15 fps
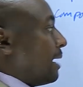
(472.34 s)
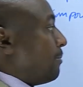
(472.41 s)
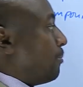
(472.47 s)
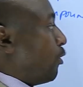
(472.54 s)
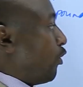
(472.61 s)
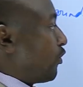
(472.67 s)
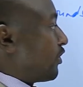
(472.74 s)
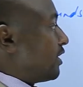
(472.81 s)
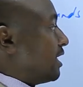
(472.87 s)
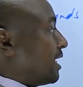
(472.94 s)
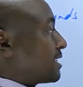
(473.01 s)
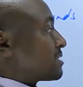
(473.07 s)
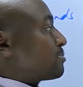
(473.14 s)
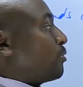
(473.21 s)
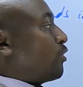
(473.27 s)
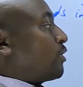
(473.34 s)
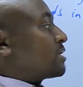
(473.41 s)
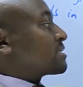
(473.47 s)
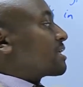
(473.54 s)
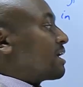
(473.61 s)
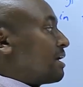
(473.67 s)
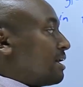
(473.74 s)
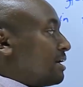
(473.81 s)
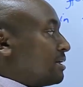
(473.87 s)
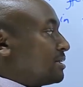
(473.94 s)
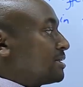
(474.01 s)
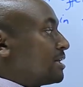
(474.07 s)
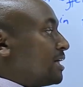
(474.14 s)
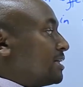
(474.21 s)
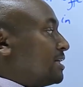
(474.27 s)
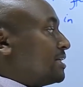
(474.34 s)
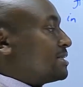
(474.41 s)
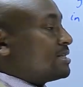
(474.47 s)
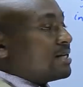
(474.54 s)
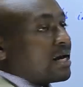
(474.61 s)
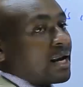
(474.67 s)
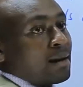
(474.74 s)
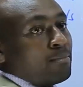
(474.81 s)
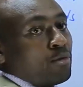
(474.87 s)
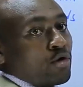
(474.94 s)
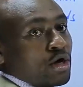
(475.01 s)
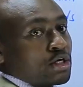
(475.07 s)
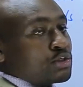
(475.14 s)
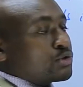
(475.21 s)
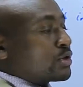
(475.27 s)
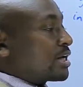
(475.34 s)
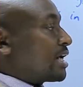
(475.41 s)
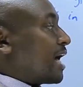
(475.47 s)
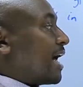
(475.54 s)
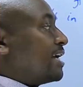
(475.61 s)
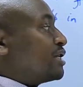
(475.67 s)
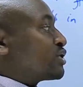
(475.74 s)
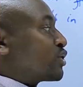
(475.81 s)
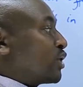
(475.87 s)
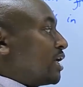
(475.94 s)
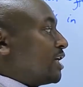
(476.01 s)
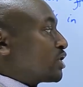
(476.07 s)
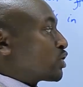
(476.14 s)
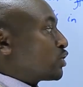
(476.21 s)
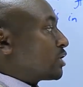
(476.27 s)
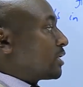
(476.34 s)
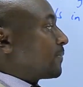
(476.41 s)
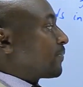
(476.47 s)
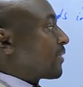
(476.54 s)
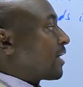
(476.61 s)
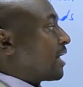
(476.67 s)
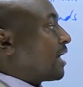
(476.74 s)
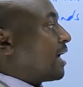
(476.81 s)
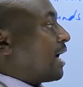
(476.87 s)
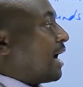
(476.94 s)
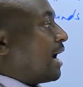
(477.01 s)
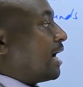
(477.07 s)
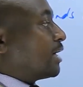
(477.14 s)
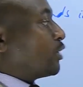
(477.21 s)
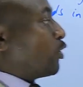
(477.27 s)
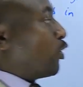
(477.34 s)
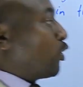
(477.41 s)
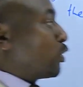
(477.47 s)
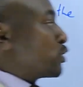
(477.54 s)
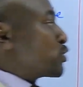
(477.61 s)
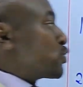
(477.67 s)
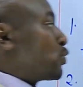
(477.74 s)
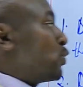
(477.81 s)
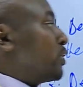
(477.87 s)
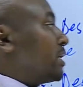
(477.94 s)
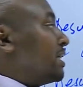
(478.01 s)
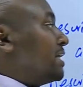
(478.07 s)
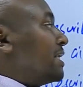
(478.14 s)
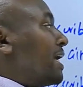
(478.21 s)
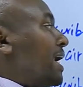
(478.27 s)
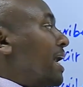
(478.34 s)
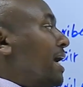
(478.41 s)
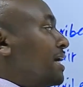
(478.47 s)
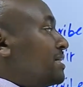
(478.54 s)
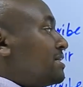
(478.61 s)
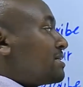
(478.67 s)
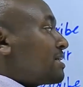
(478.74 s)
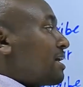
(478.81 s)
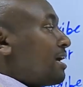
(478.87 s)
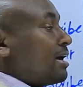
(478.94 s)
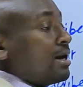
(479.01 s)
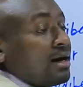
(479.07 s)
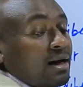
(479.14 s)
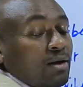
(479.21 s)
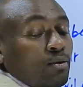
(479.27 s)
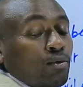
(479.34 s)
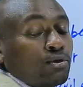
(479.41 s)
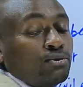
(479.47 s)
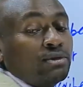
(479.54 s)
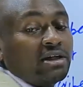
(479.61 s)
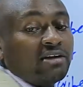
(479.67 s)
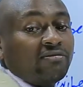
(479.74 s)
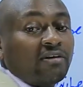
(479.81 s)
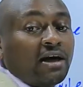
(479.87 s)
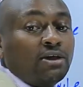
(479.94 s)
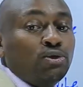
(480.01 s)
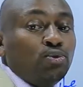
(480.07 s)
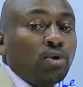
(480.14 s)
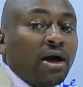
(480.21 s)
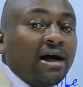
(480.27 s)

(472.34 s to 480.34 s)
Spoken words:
Both in a small scale, that is in a laboratory isolation, and also in a large scale, what we refer to